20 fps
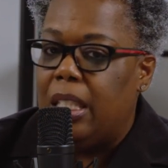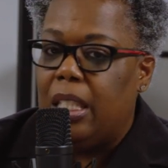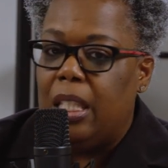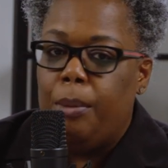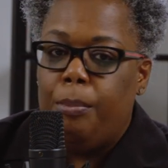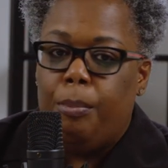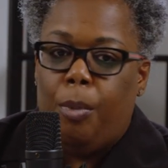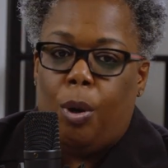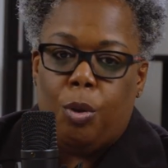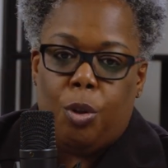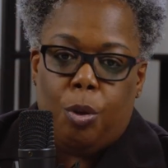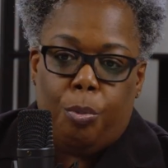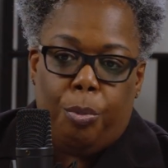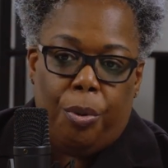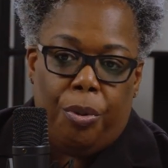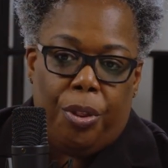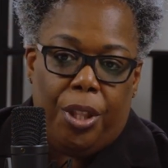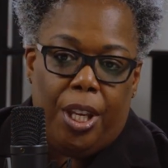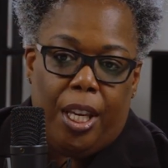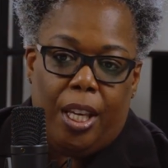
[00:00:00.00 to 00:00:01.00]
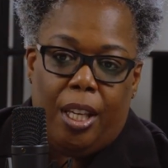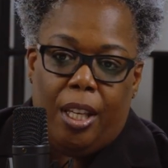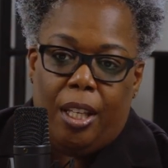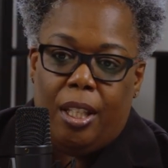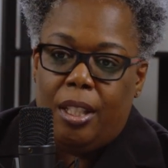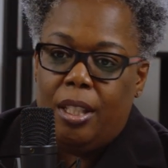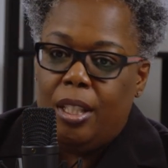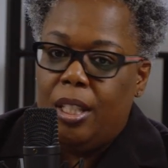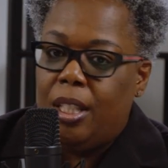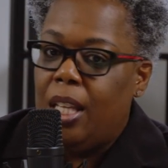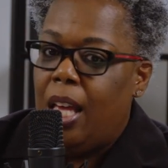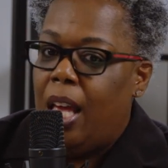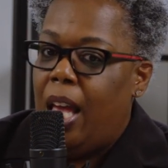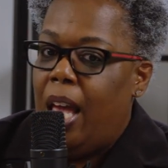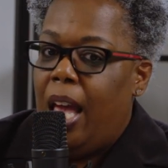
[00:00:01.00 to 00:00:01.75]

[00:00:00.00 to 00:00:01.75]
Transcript: see multiple things,